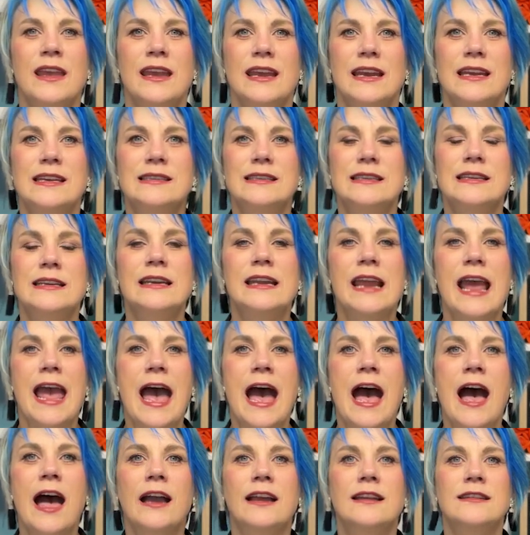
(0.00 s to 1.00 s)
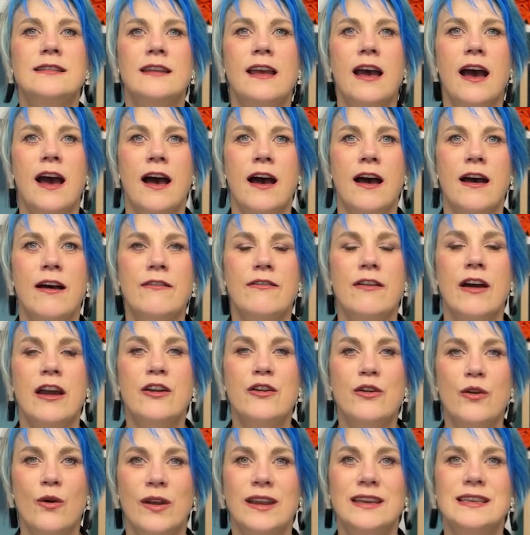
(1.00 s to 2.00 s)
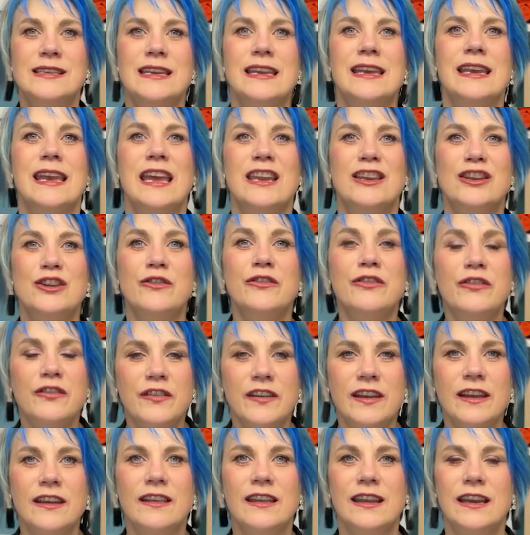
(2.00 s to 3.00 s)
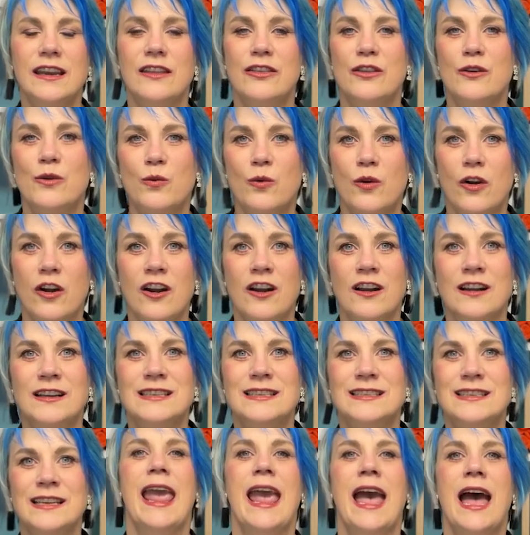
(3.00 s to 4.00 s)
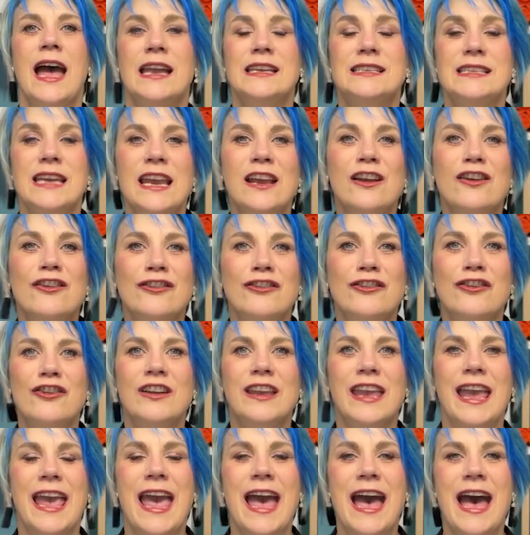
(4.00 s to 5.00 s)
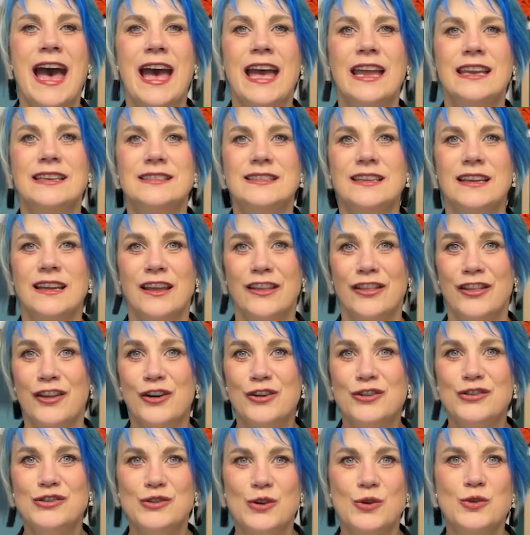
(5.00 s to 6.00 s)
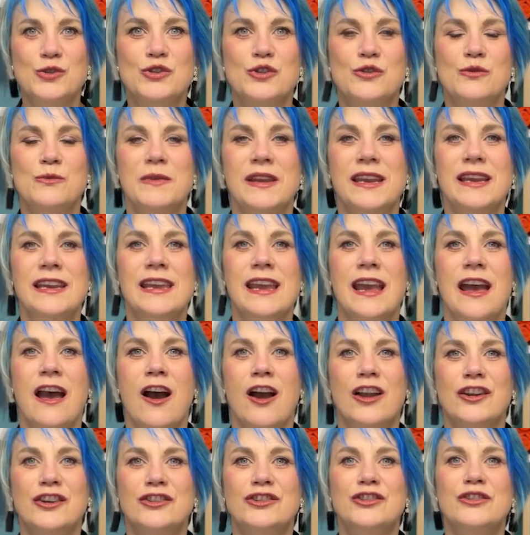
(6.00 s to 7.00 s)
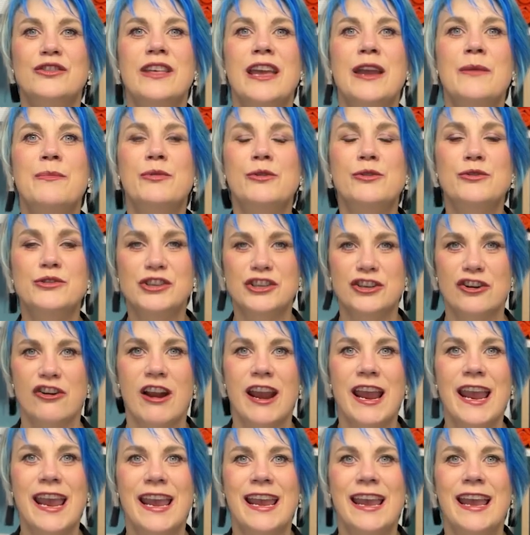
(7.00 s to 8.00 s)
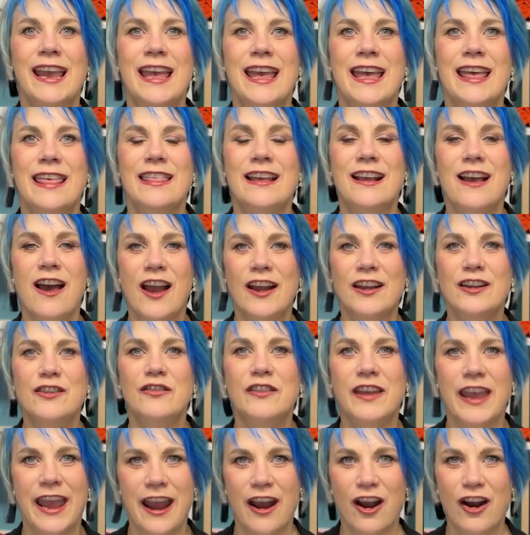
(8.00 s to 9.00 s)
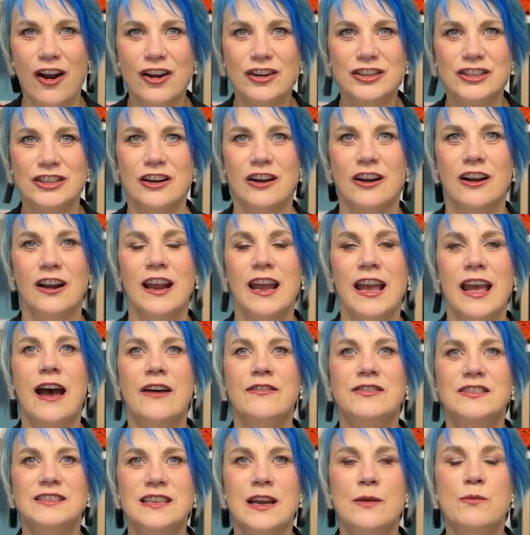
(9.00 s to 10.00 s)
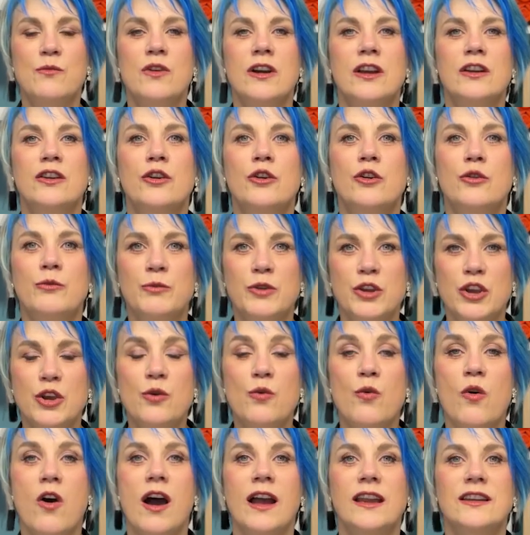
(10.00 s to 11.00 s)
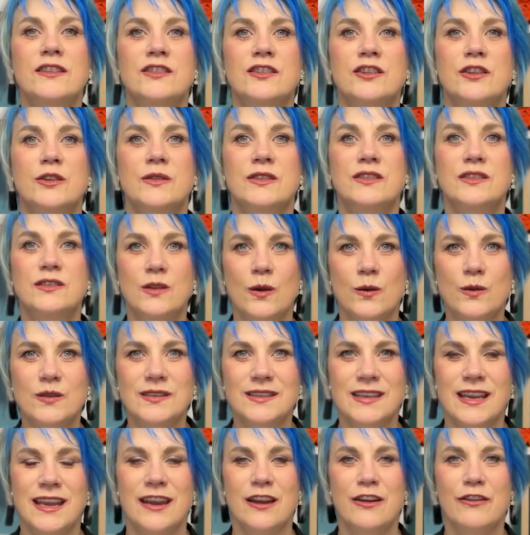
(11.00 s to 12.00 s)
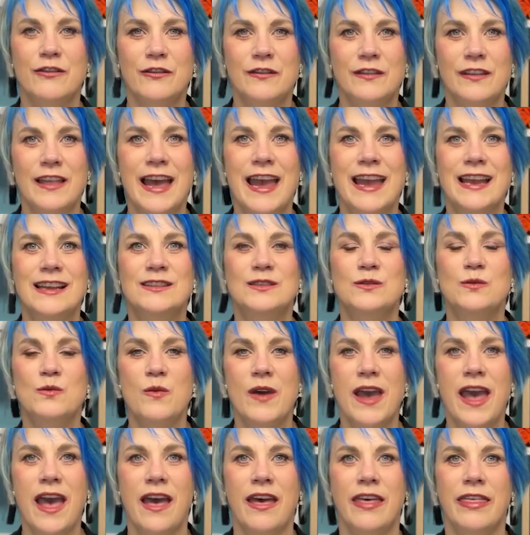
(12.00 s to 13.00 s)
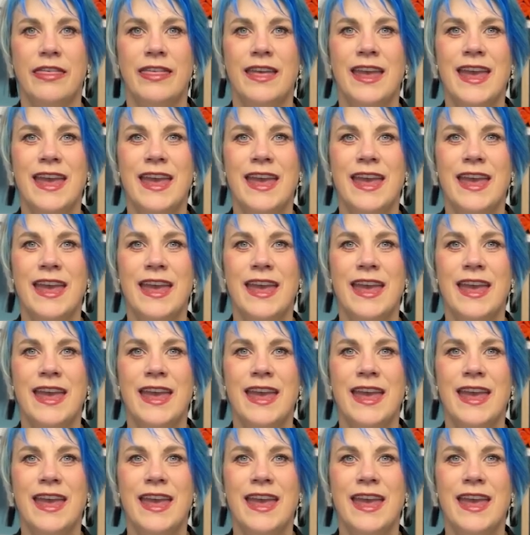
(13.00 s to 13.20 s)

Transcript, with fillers: Is it an act of anointing? Can you feel it in the words? Uh, take a look at their social media. Do they portray the kind of character of someone whom you want to associate your flags with?